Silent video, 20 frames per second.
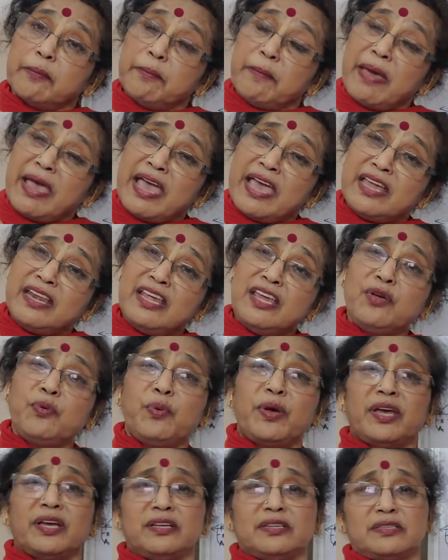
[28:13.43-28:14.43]
many
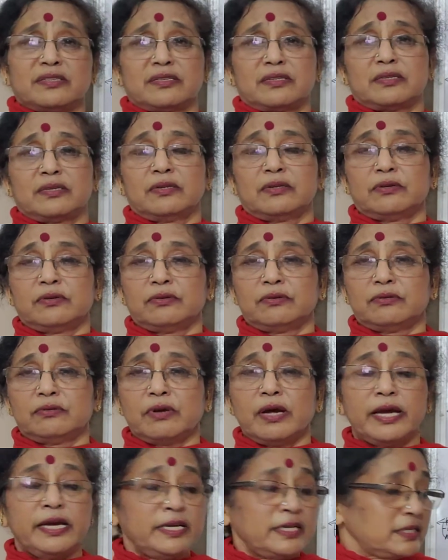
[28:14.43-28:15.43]
ways,
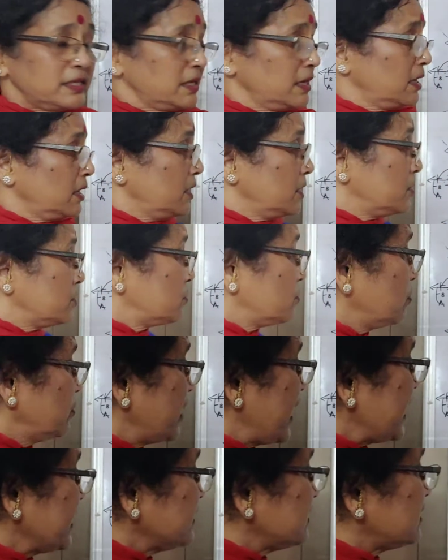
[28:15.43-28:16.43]
right? So
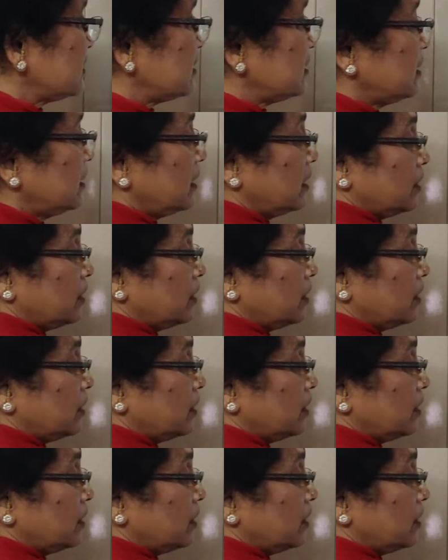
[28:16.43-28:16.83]
next